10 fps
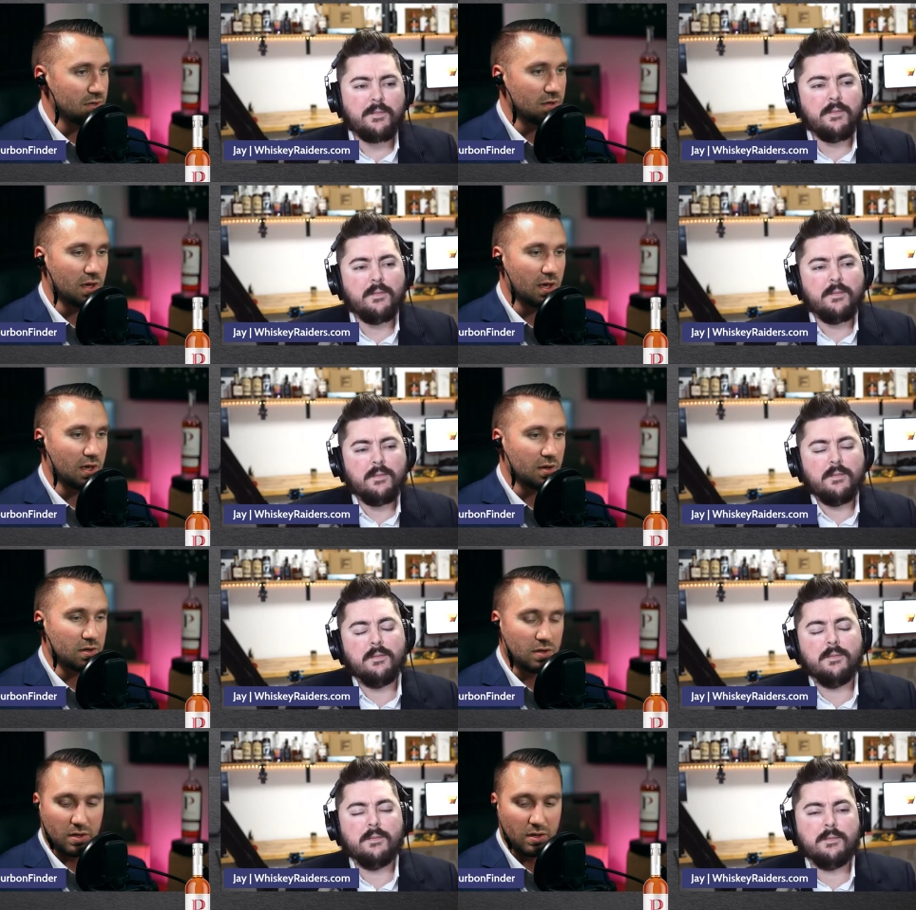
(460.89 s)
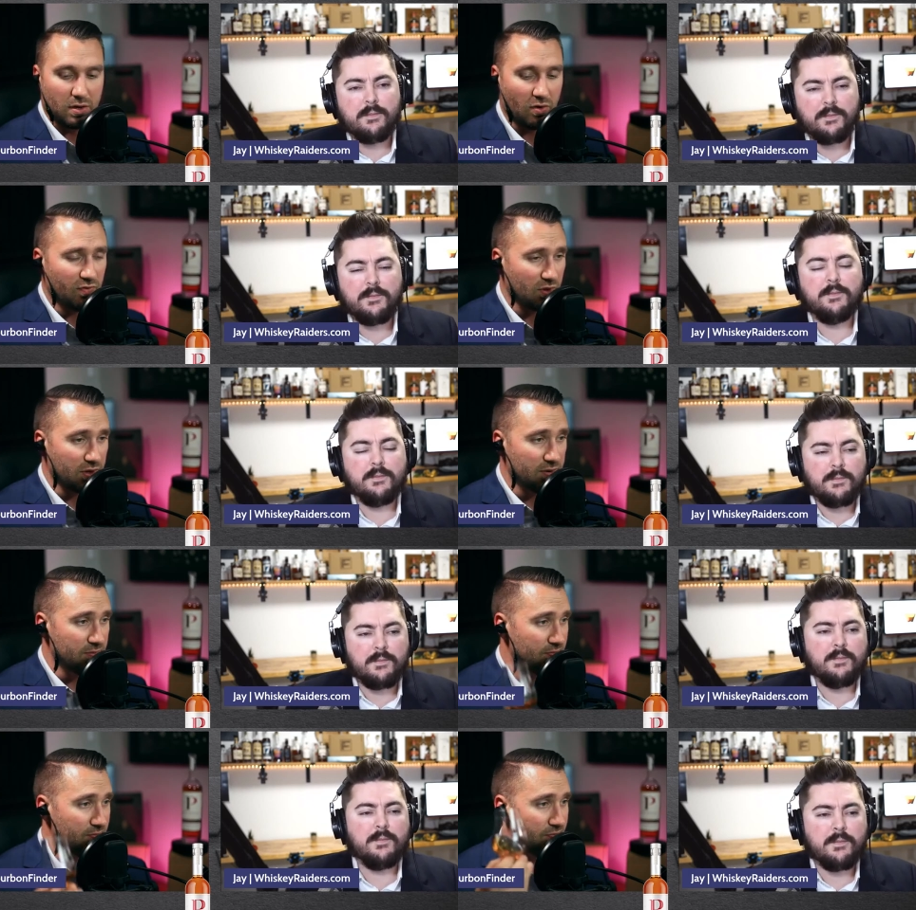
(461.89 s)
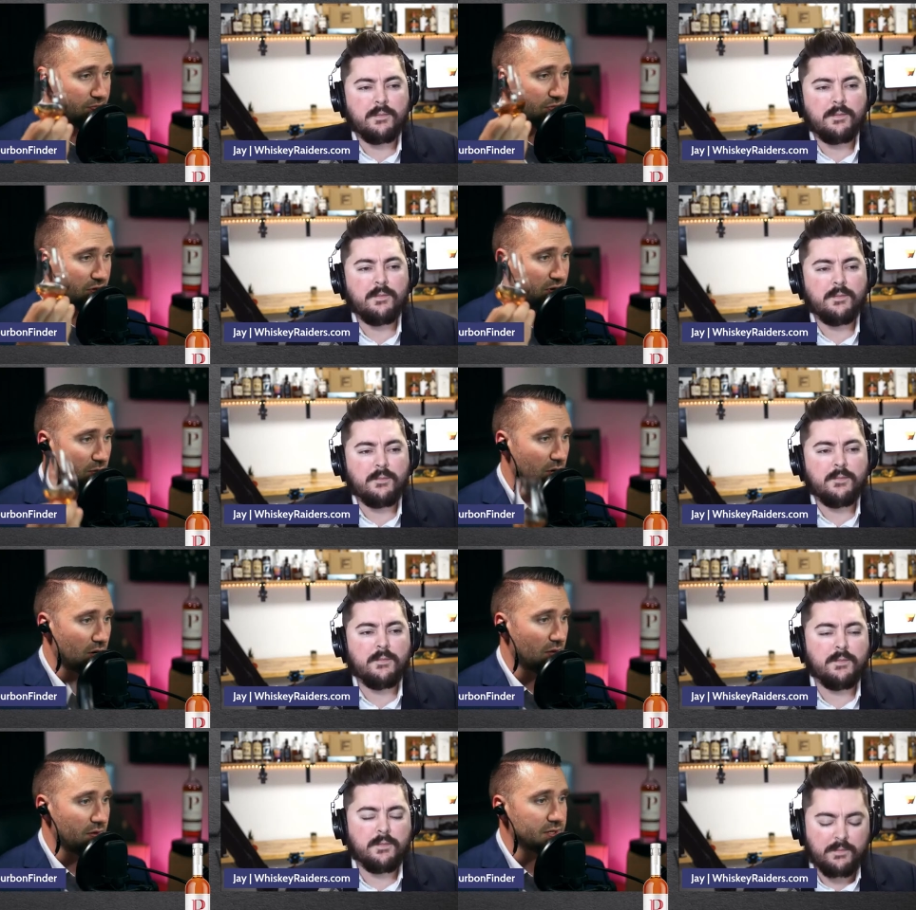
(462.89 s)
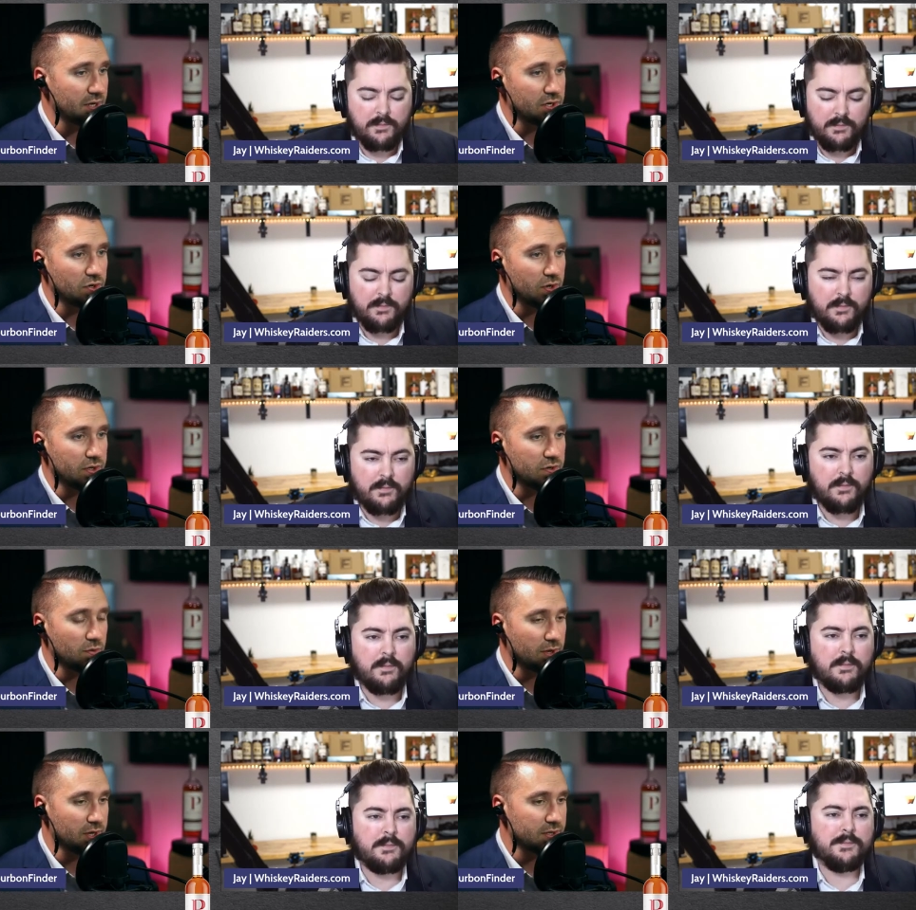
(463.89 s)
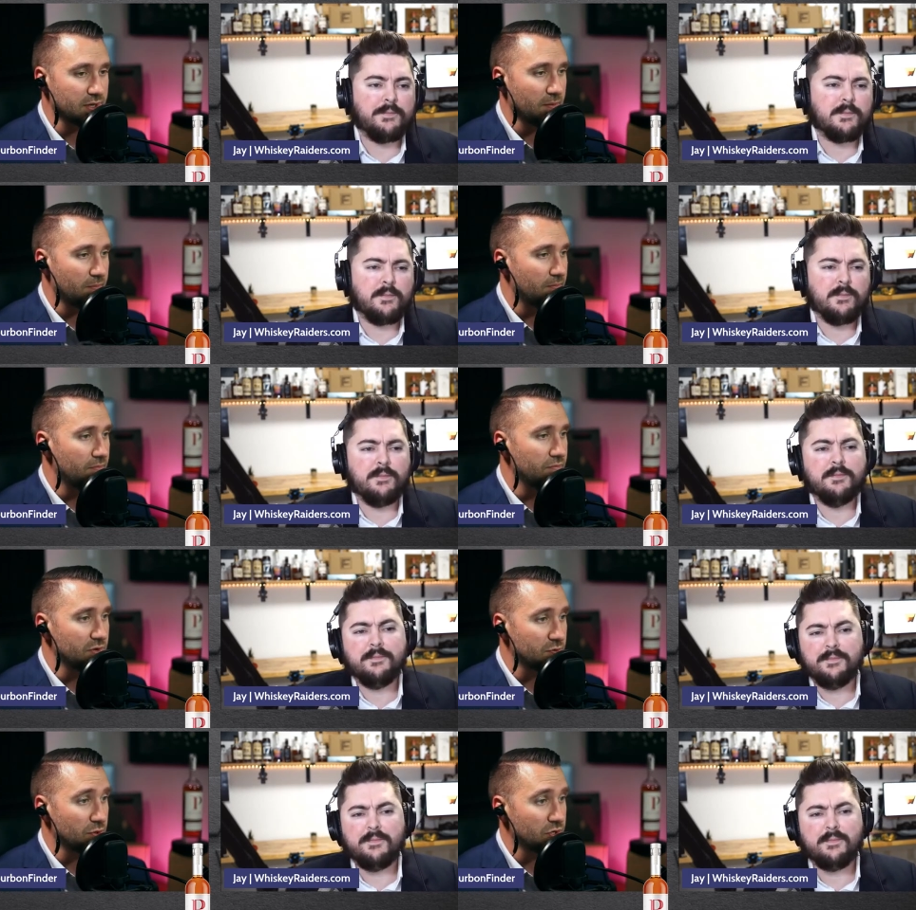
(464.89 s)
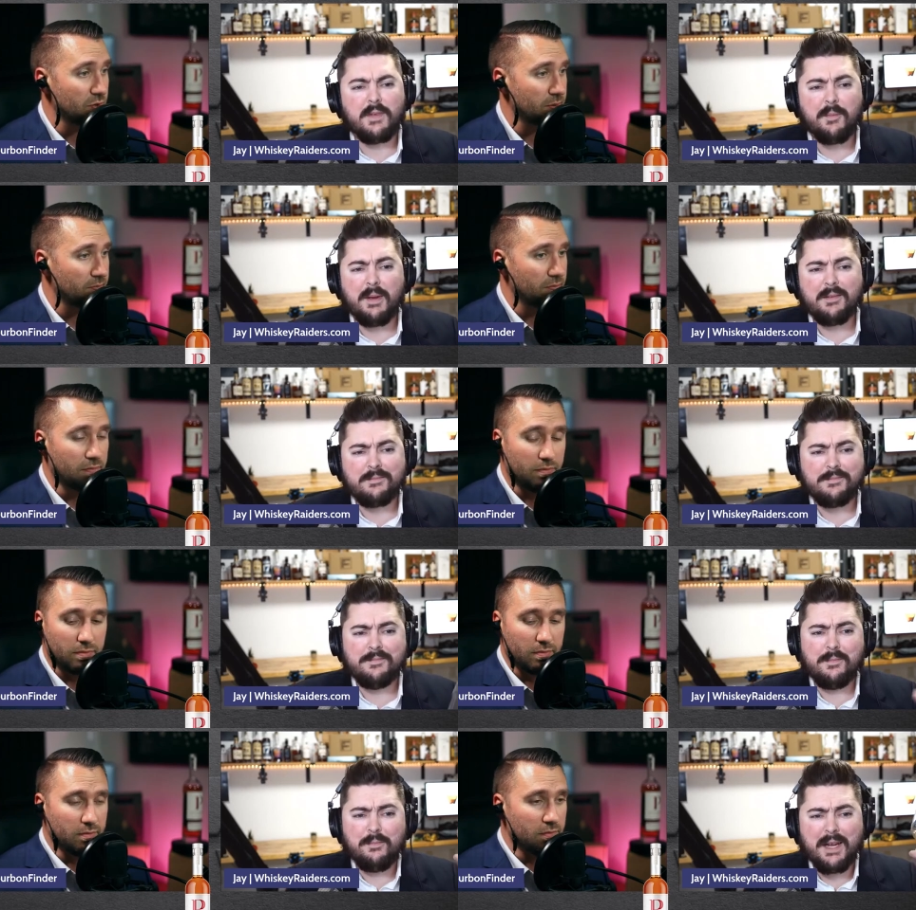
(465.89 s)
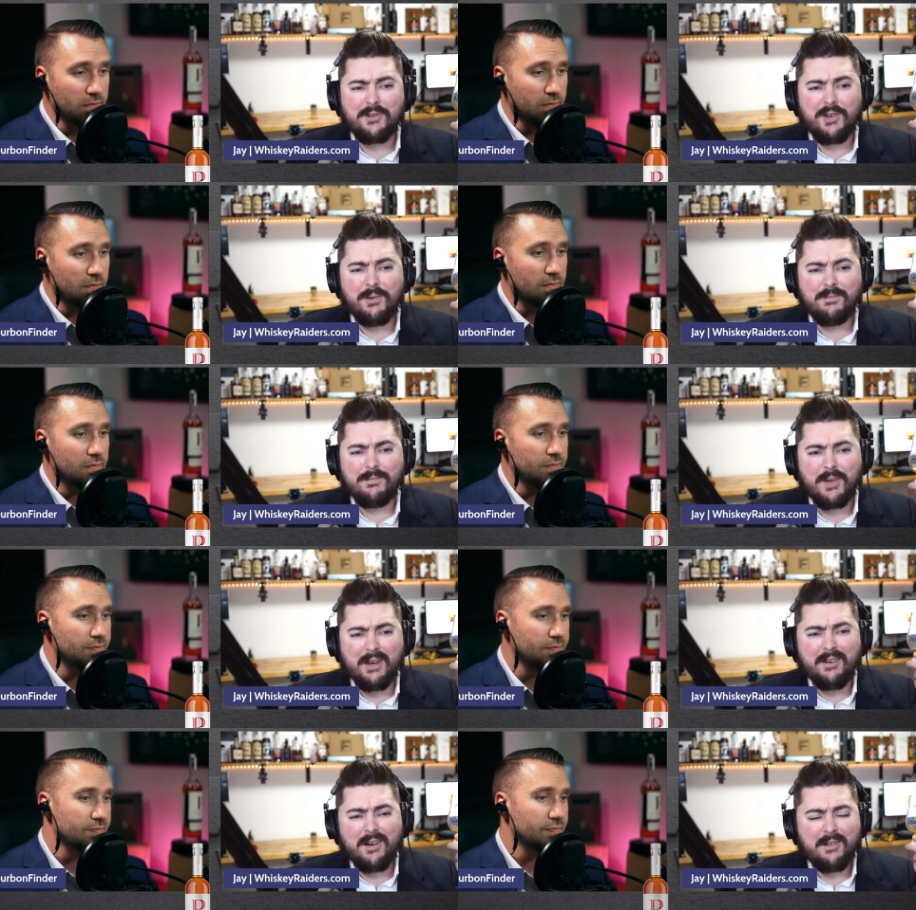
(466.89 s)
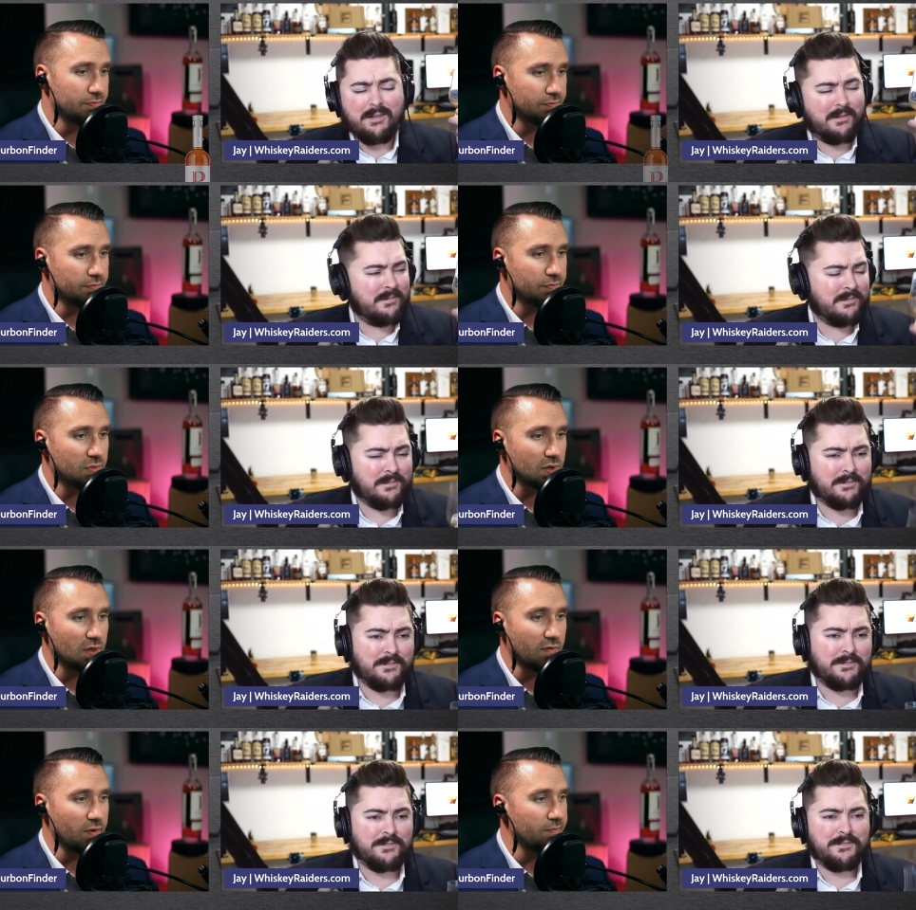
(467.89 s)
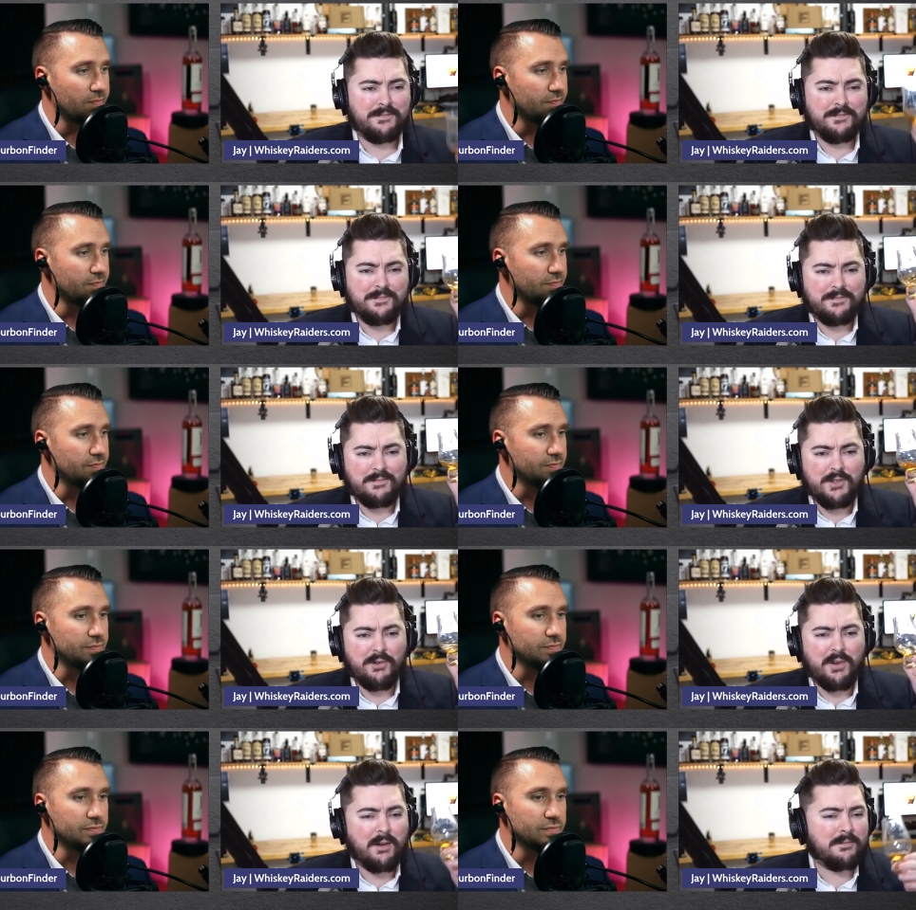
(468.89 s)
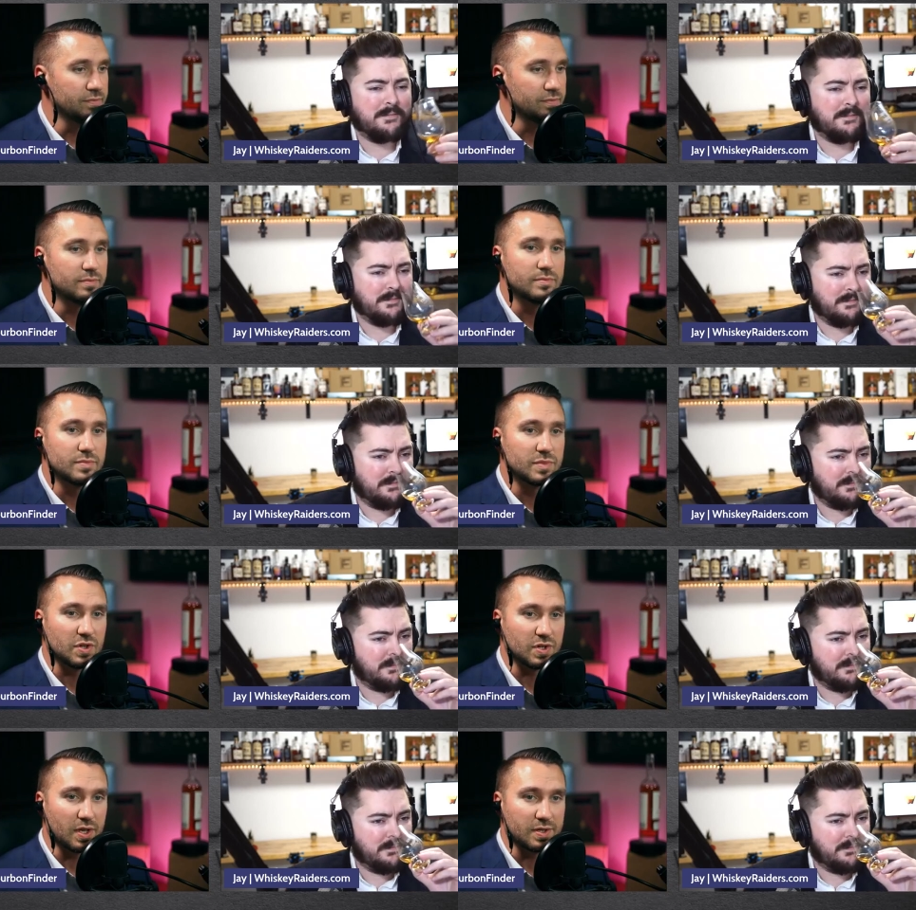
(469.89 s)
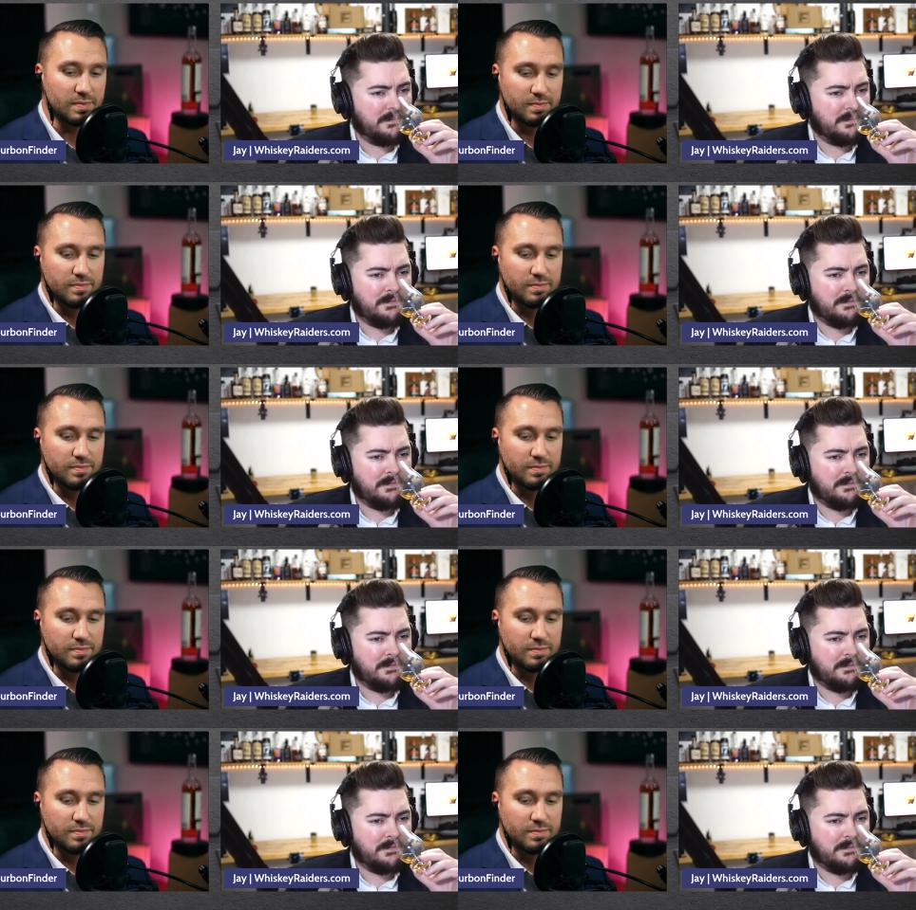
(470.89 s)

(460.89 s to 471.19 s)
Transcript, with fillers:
Speaker 1: And hopefully you get a bottle of this and enjoy it too, because damn, it's pretty sweet.
Speaker 2: Batch two, killer.
Speaker 1: Love it. Cheers, y'all. Cheers, guys.